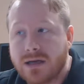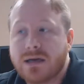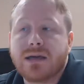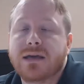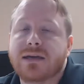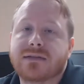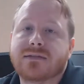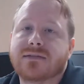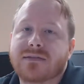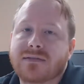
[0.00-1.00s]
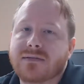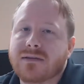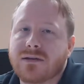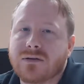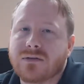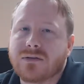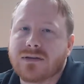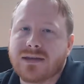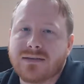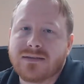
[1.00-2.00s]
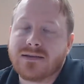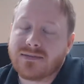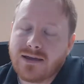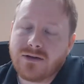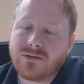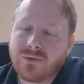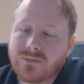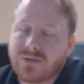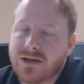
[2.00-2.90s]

They say on the website